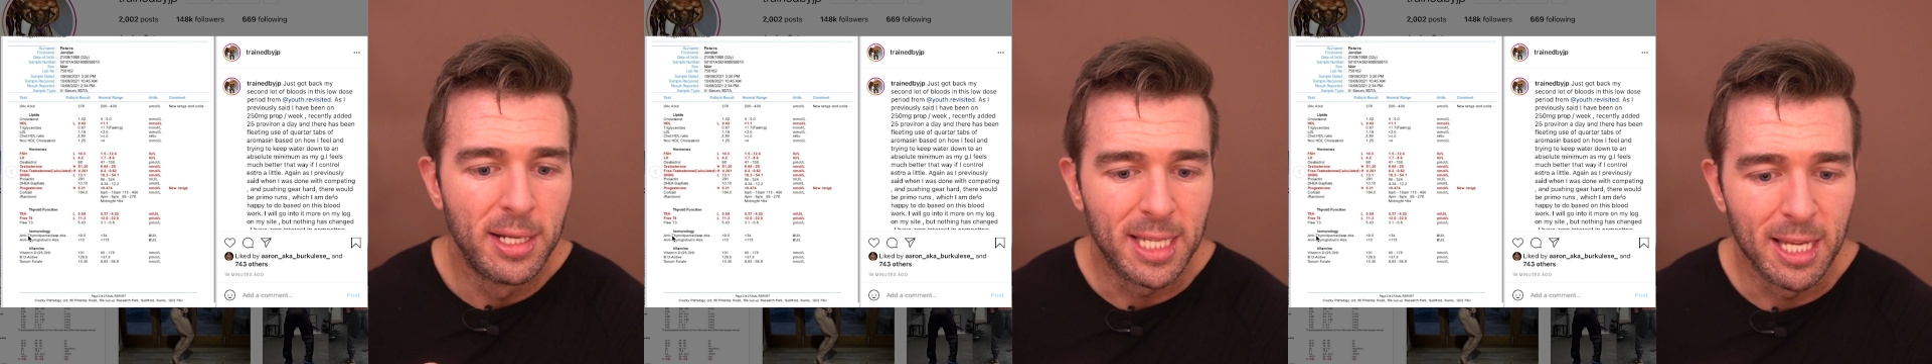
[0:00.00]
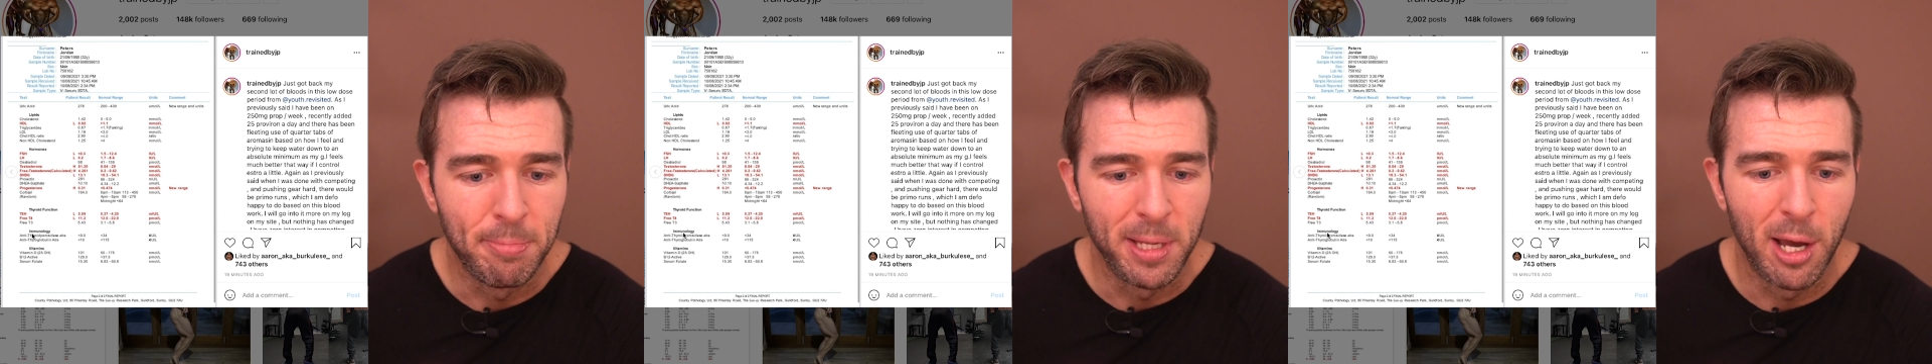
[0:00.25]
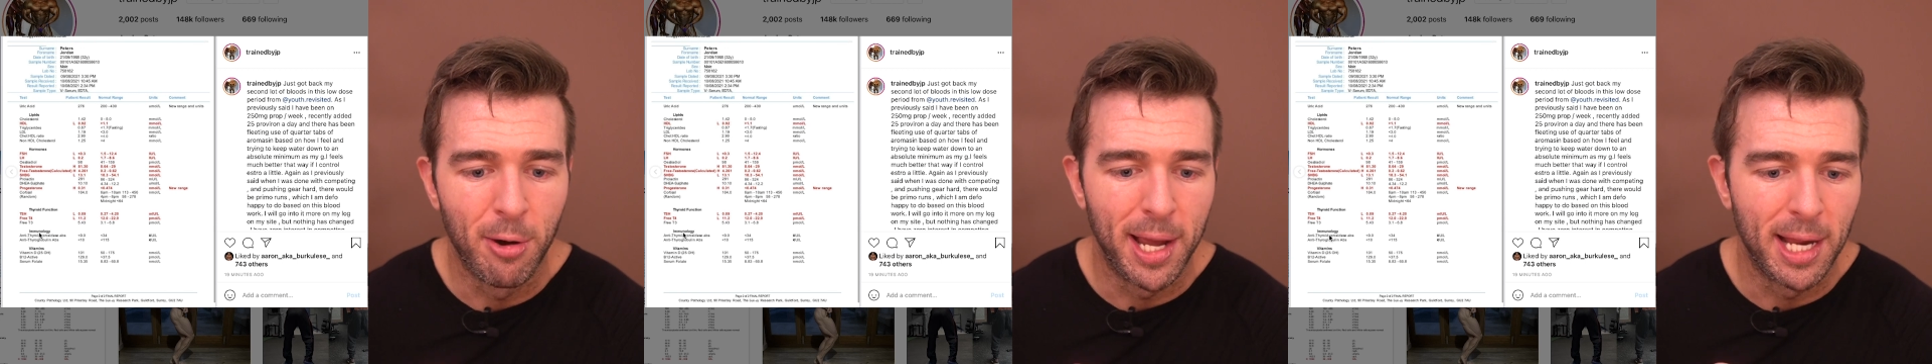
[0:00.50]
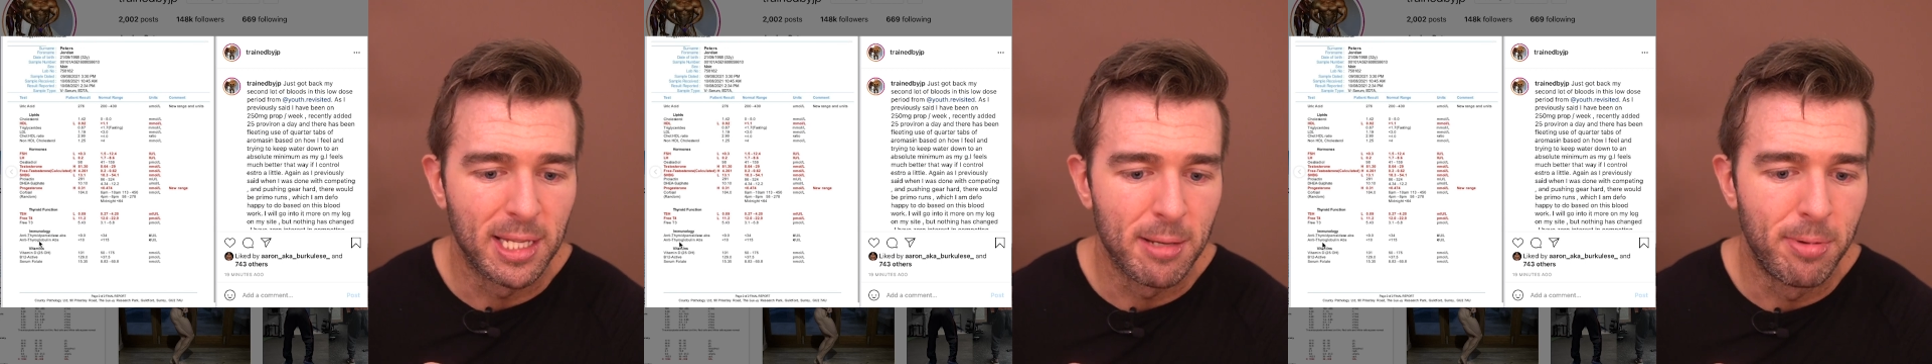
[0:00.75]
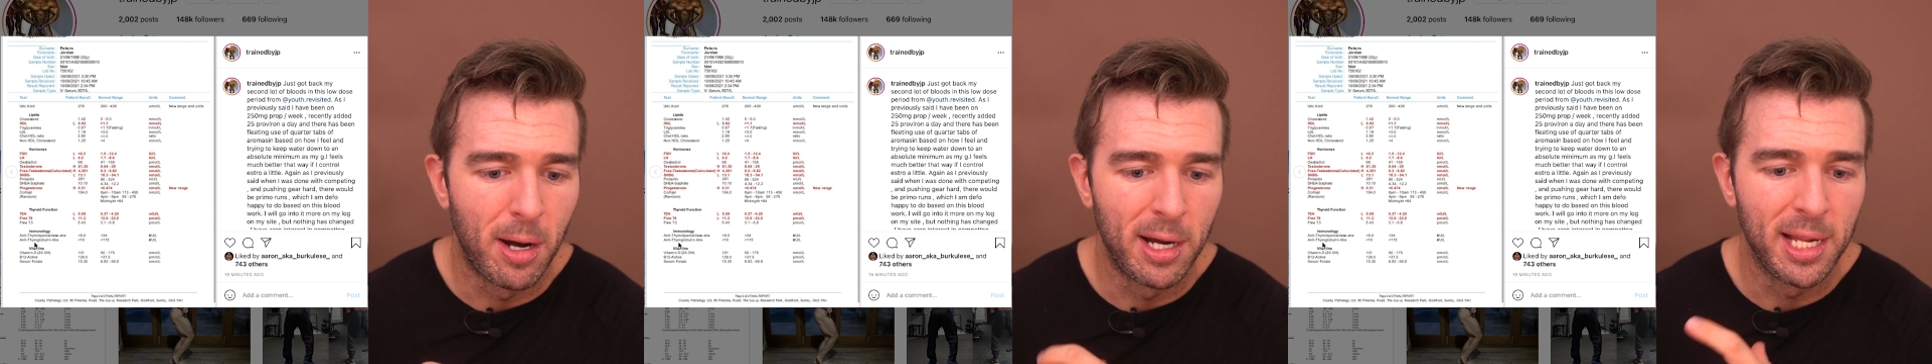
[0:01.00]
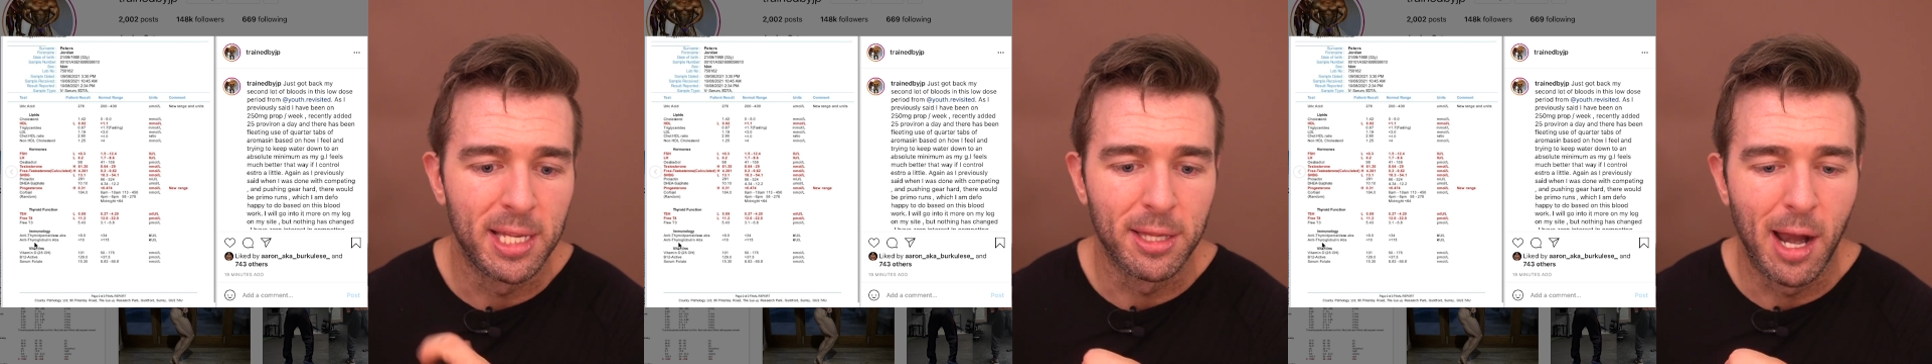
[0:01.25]
TPO
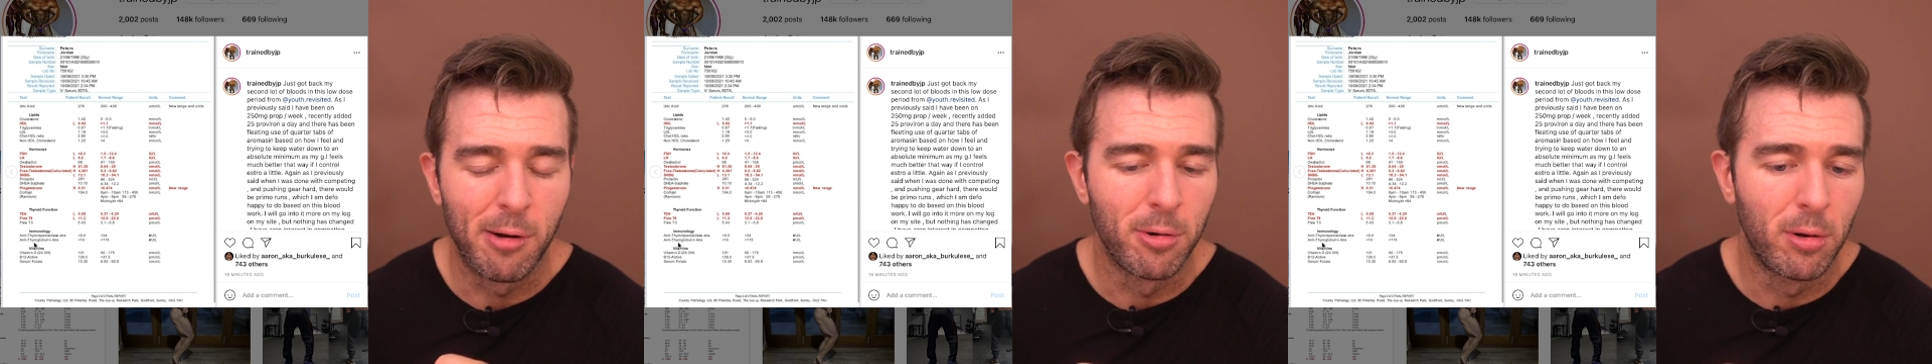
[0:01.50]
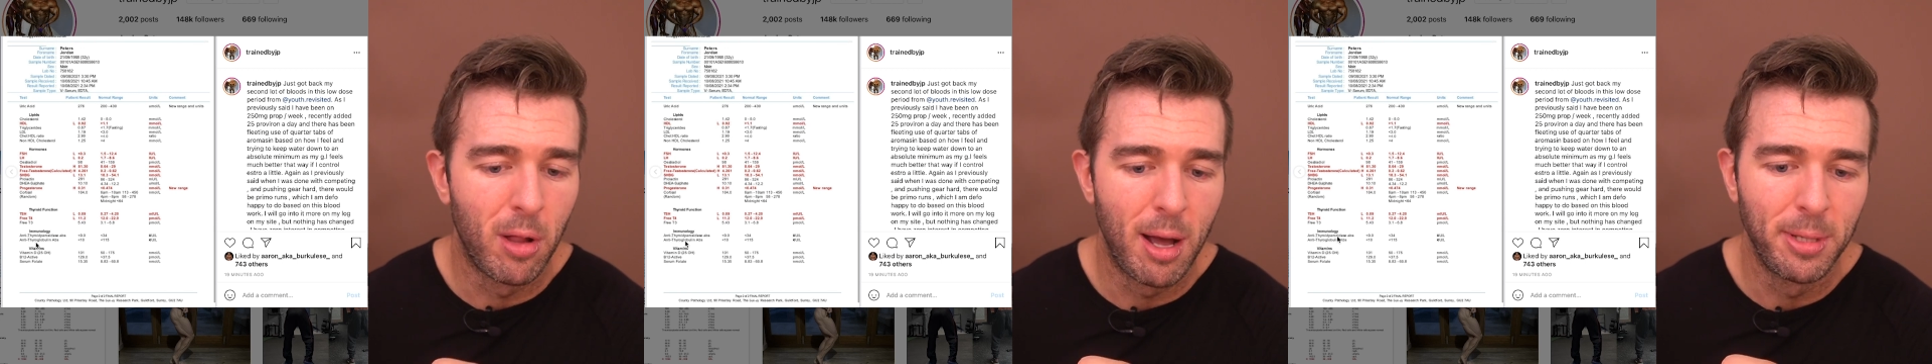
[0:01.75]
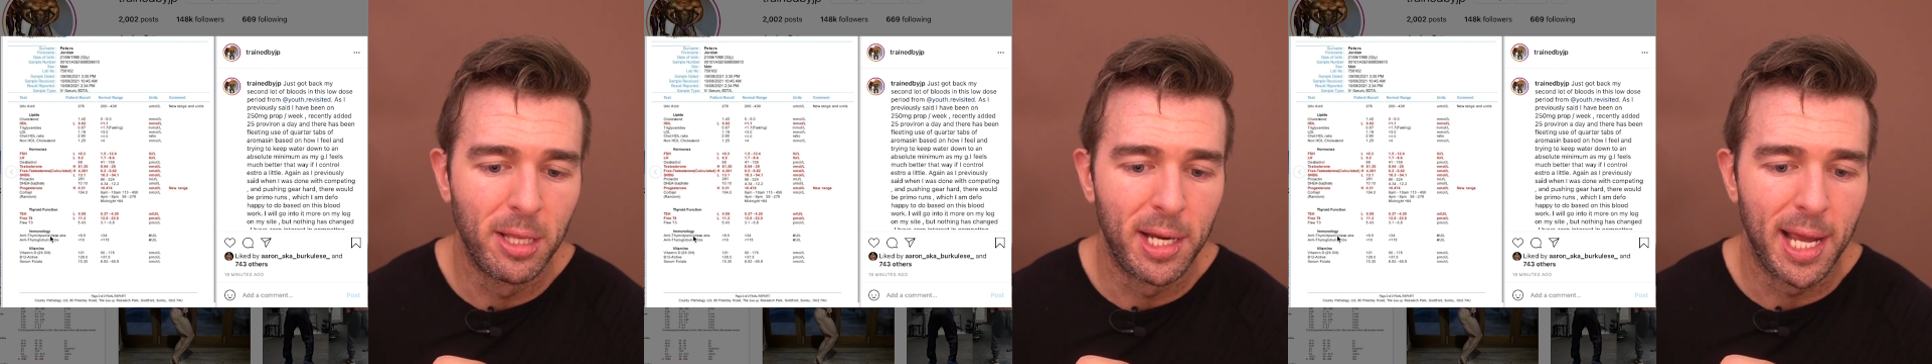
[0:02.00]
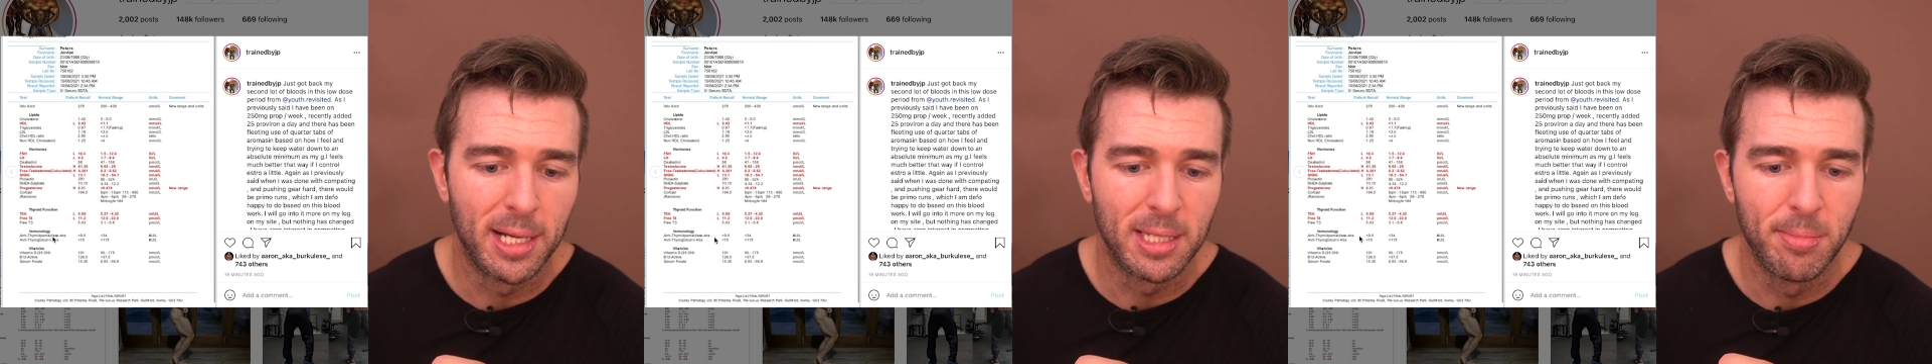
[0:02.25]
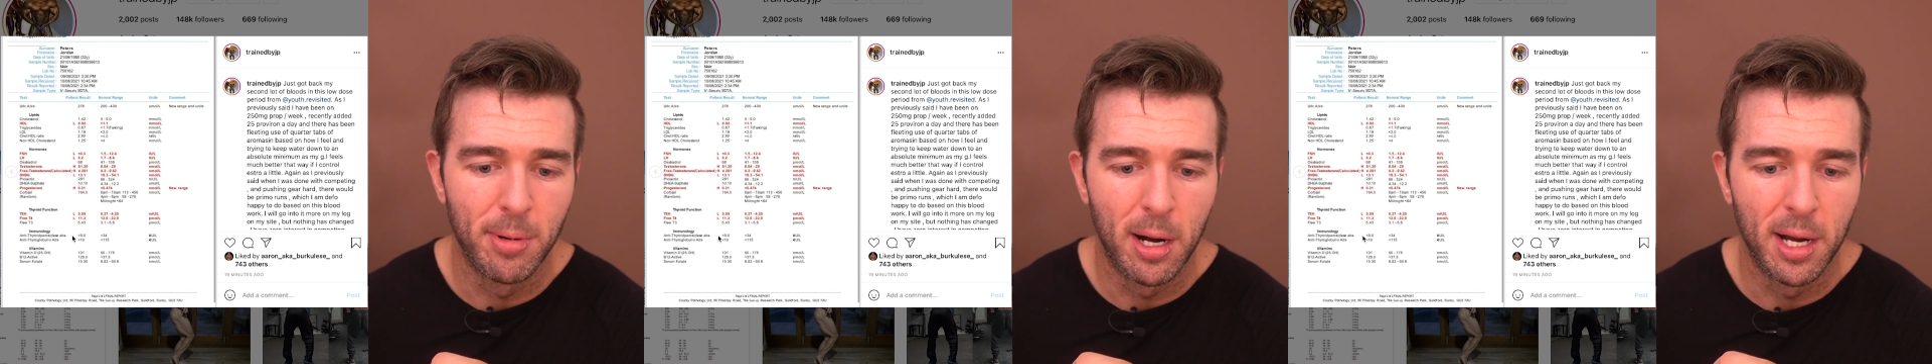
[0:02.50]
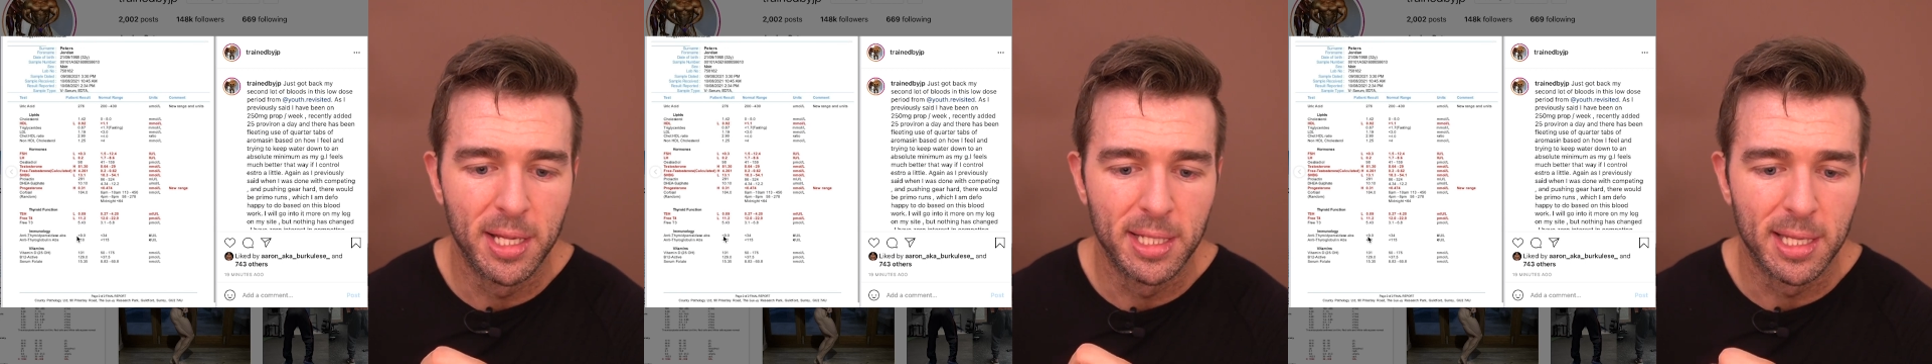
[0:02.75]
antibodies, thyroglobulin
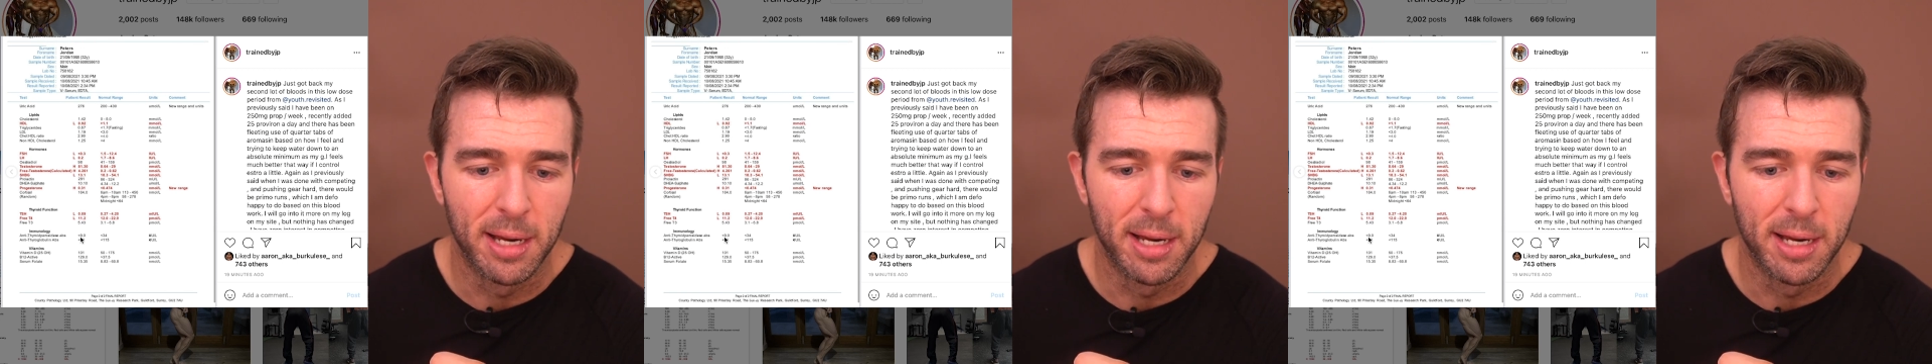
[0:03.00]
antibodies,